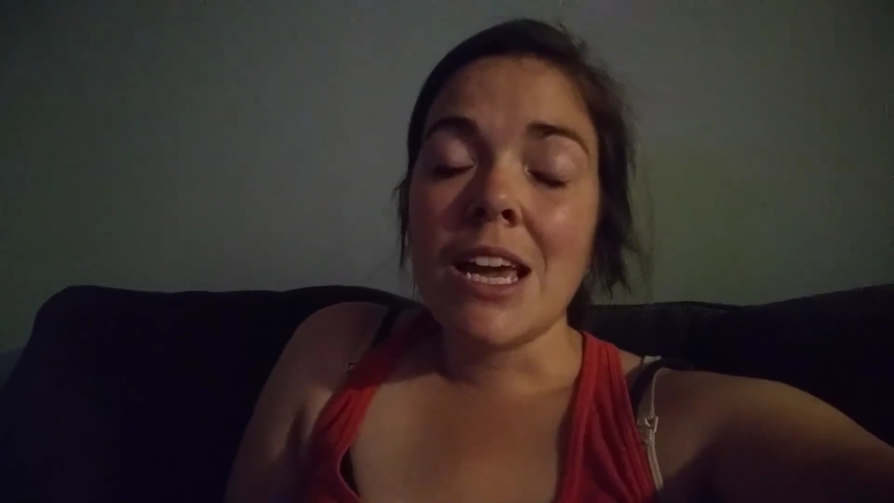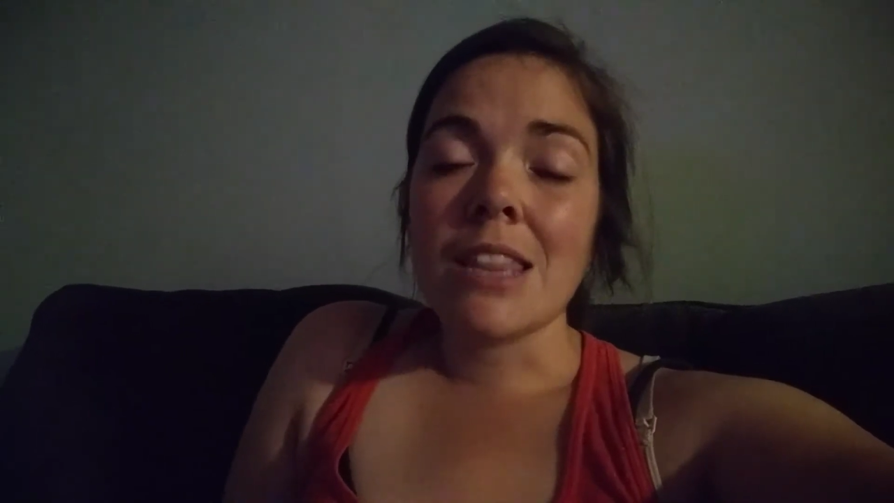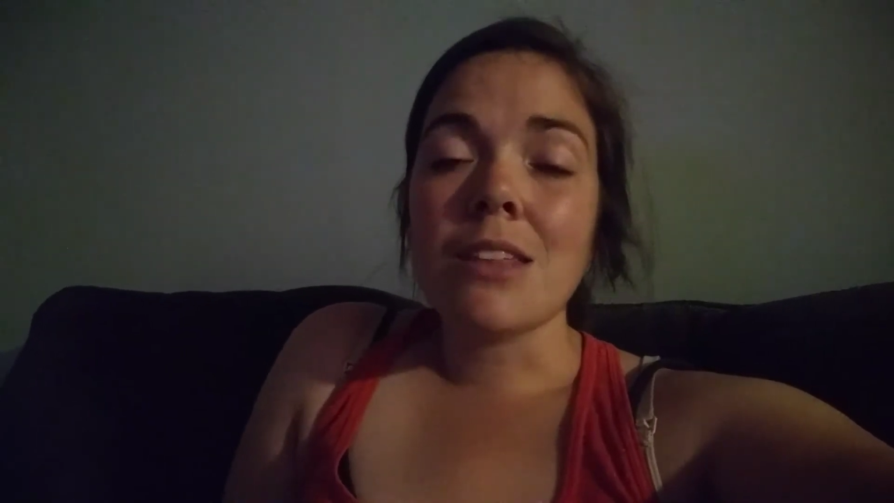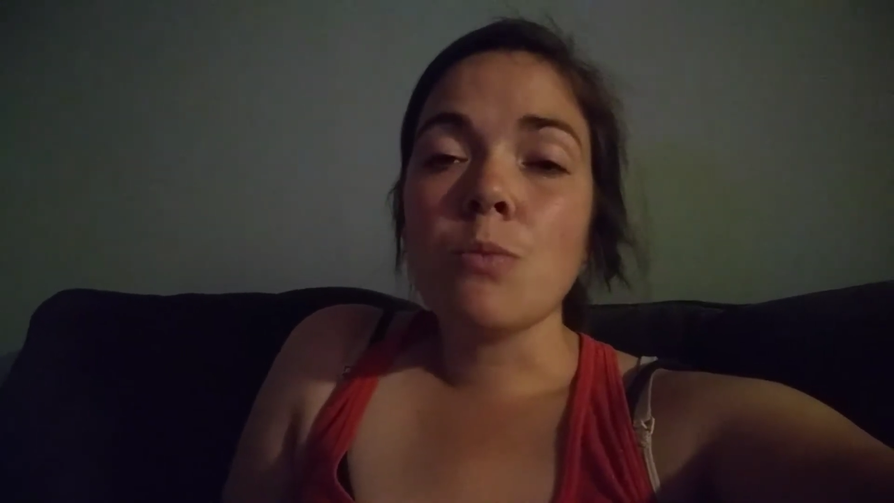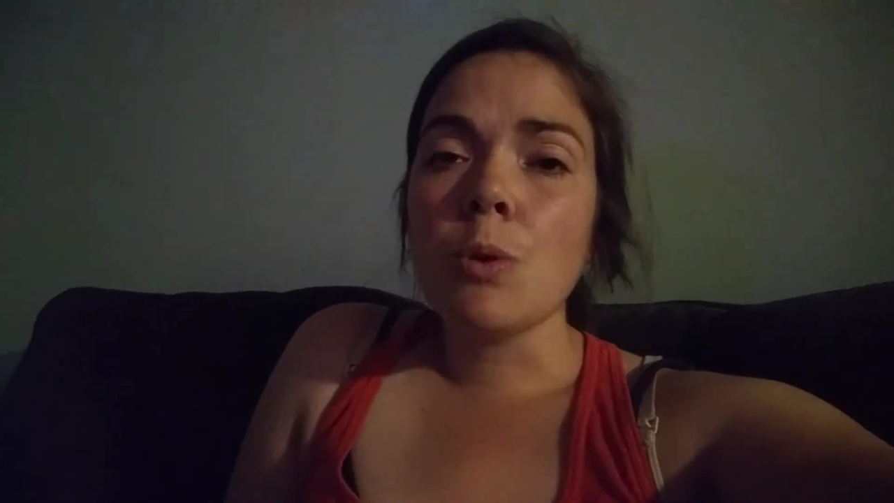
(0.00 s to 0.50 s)
And
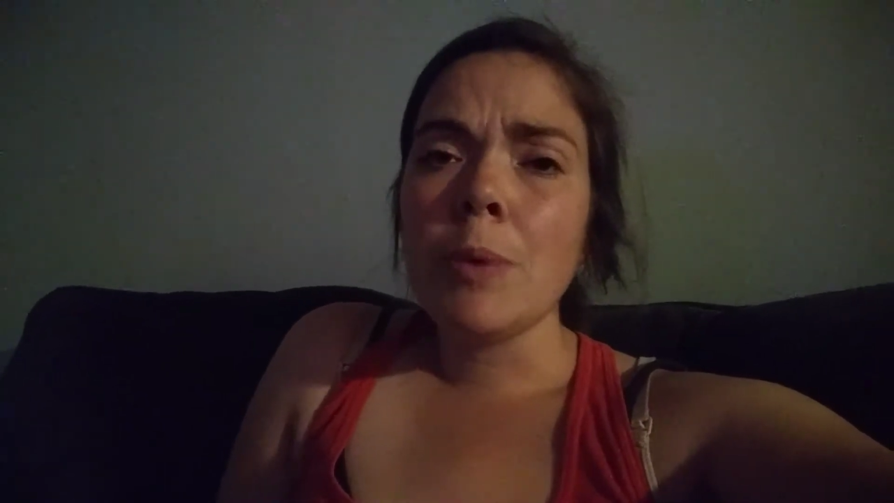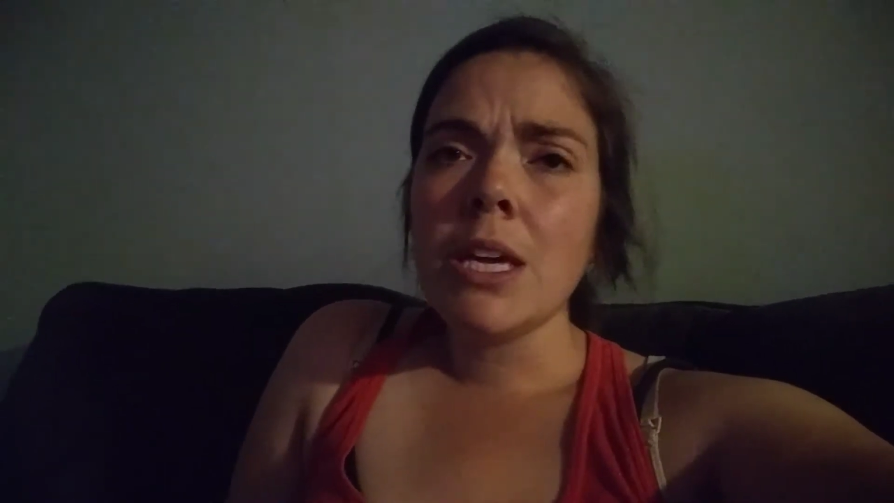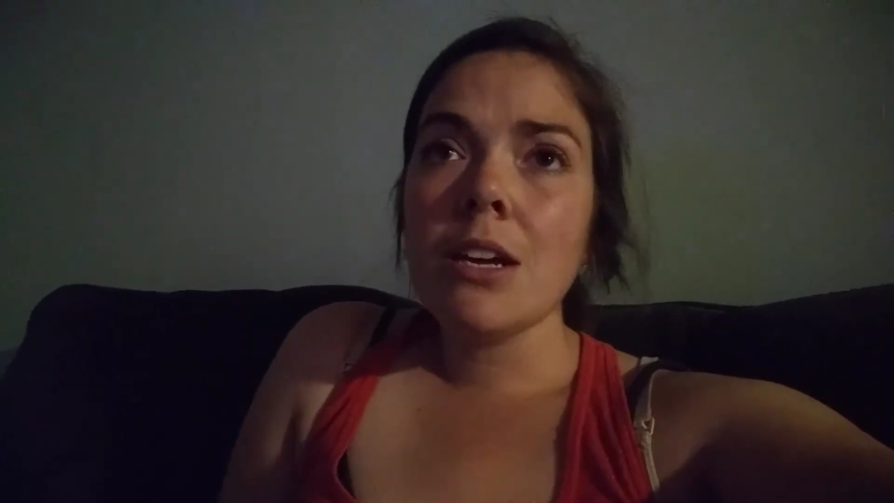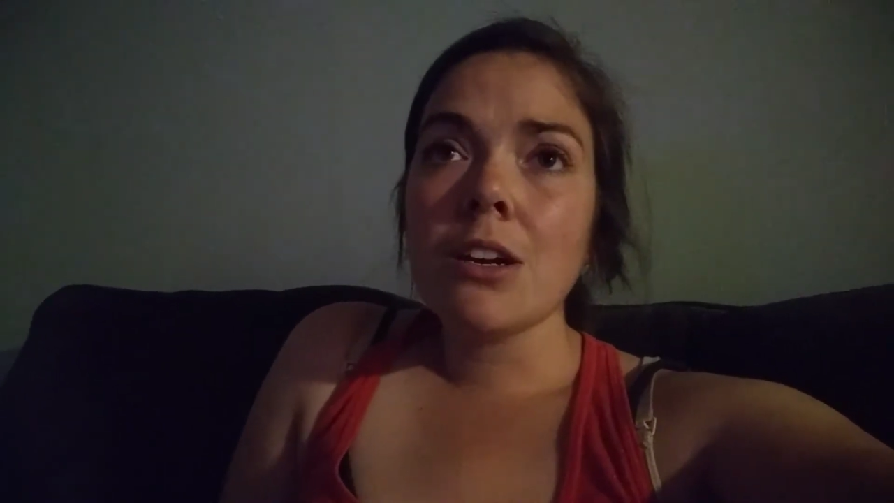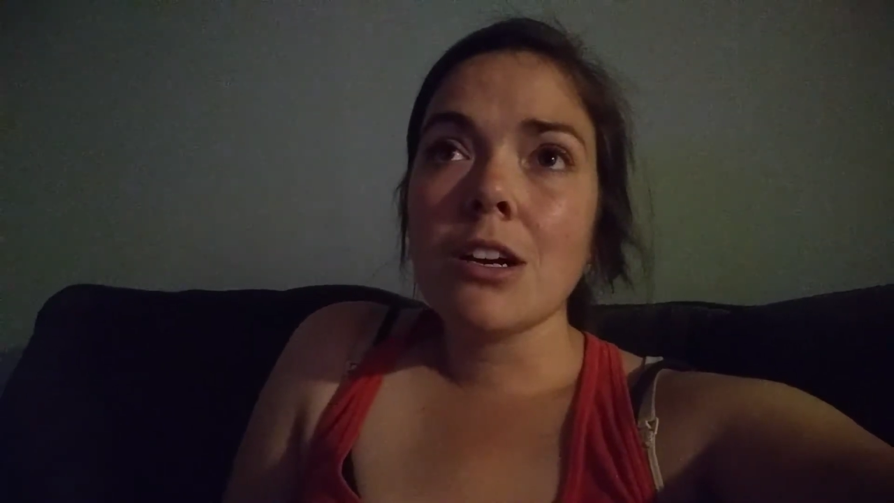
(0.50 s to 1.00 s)
then we'll be
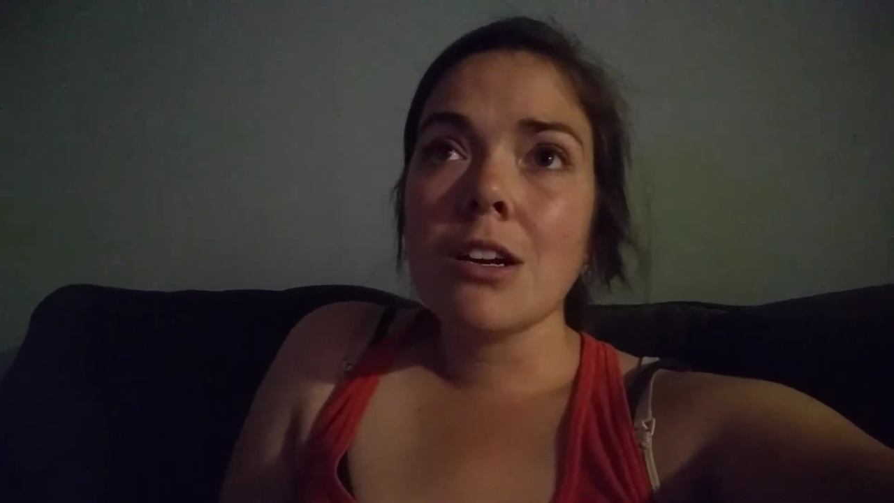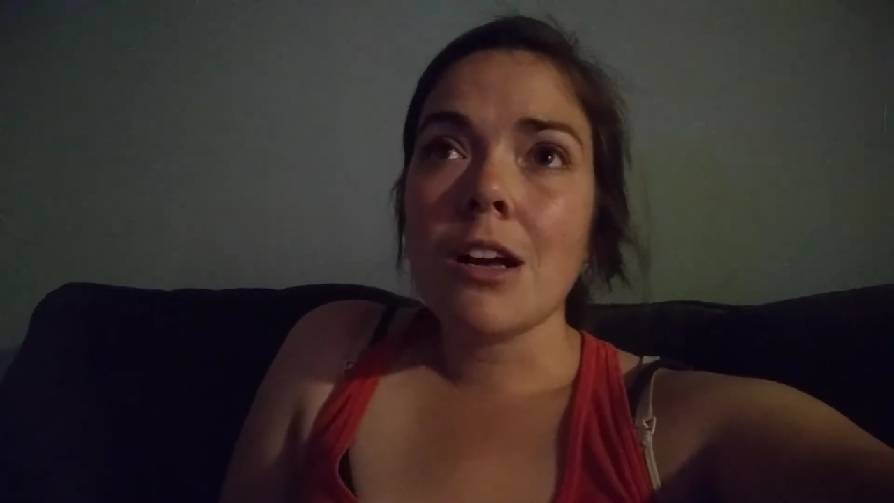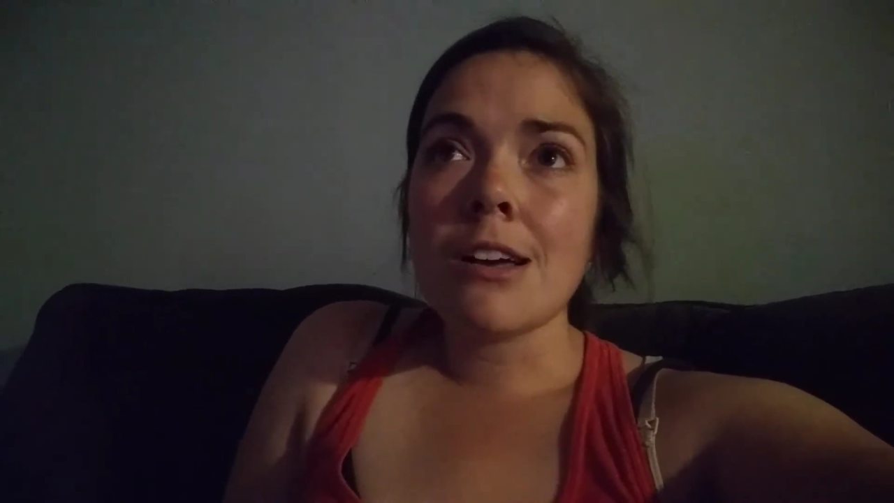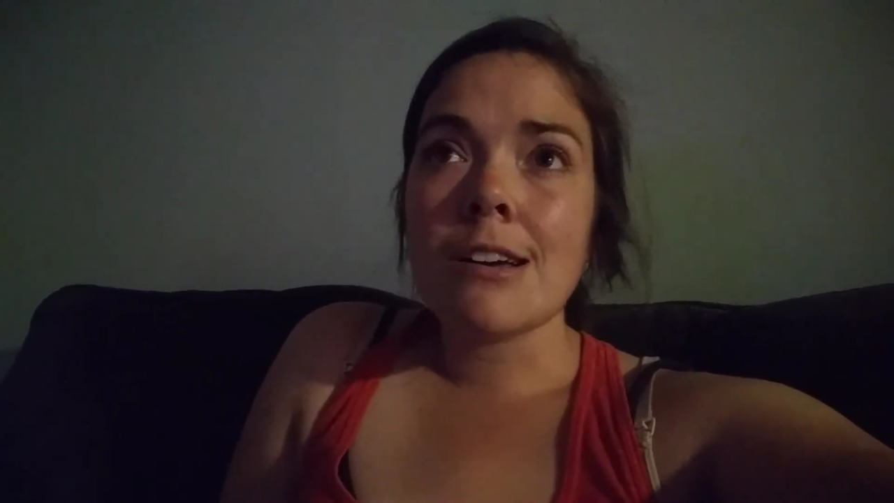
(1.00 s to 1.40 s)
here